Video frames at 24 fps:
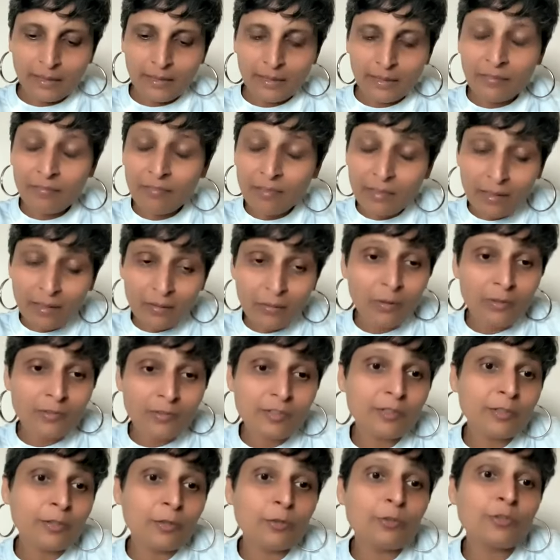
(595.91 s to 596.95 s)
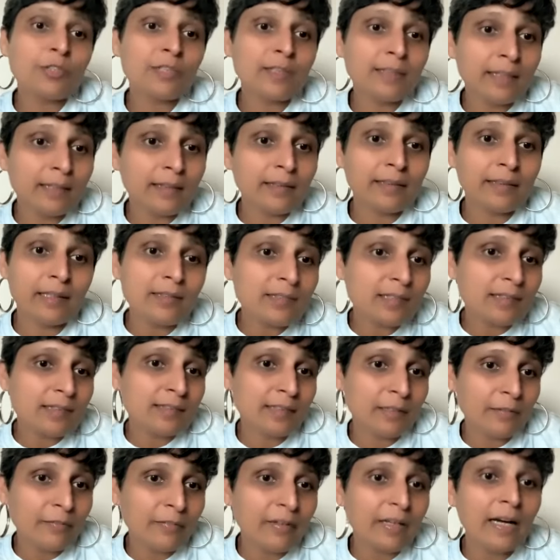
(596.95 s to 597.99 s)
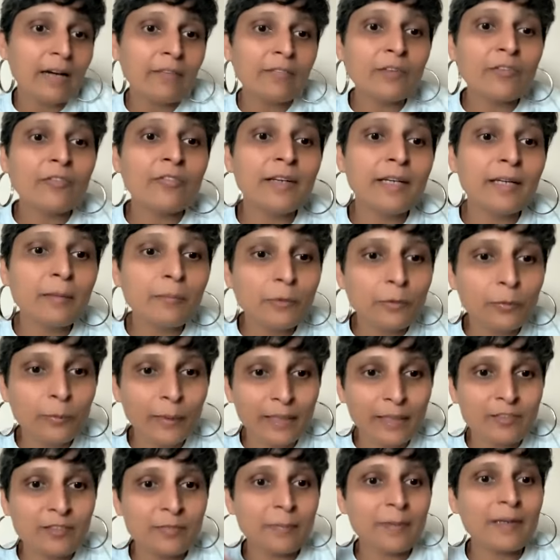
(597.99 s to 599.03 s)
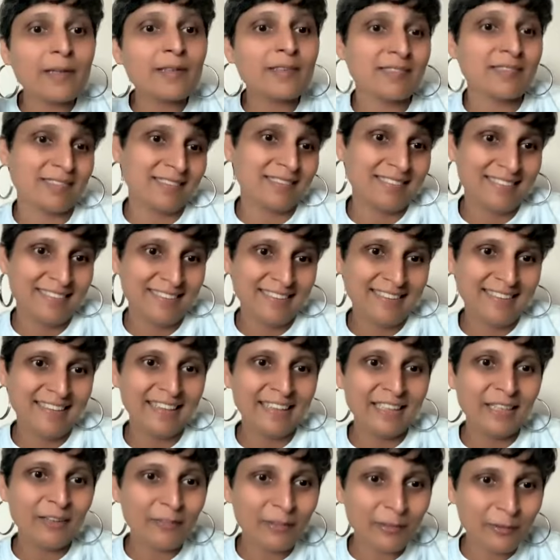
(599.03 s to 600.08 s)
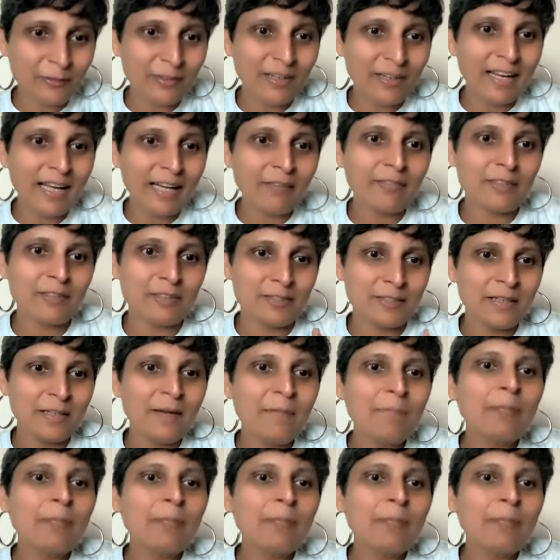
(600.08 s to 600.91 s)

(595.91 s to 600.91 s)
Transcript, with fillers: even our constitution that tells us that we have the freedom to express in our own language